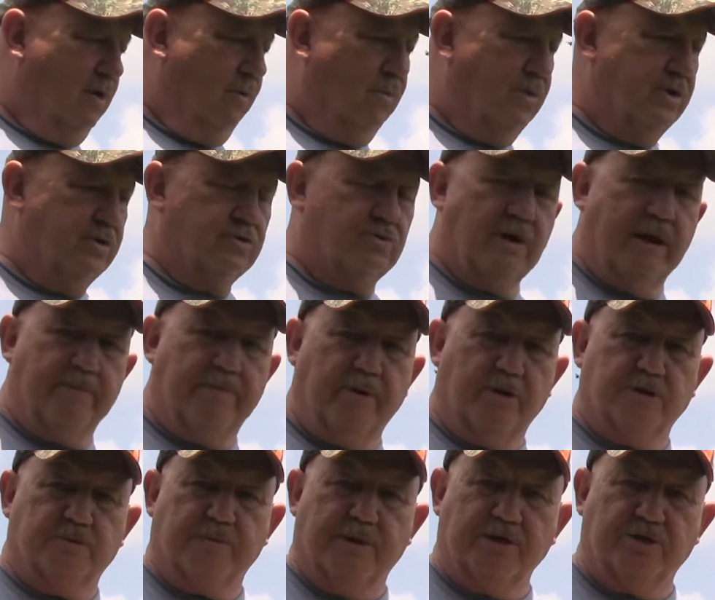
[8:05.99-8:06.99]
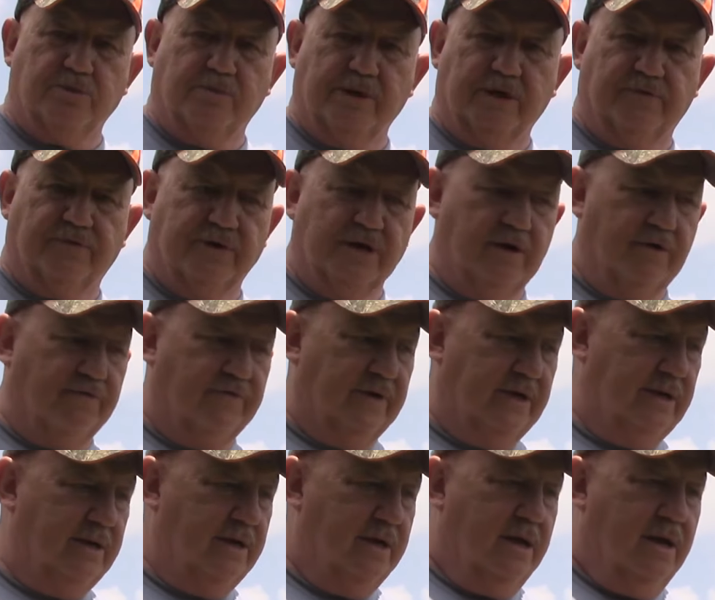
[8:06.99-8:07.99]
We use Grandpa's Special Mix for deer
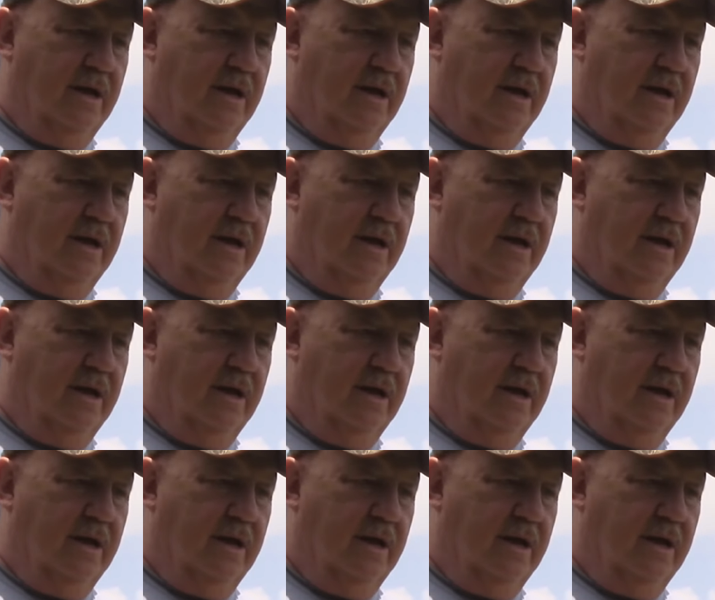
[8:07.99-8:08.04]
feed,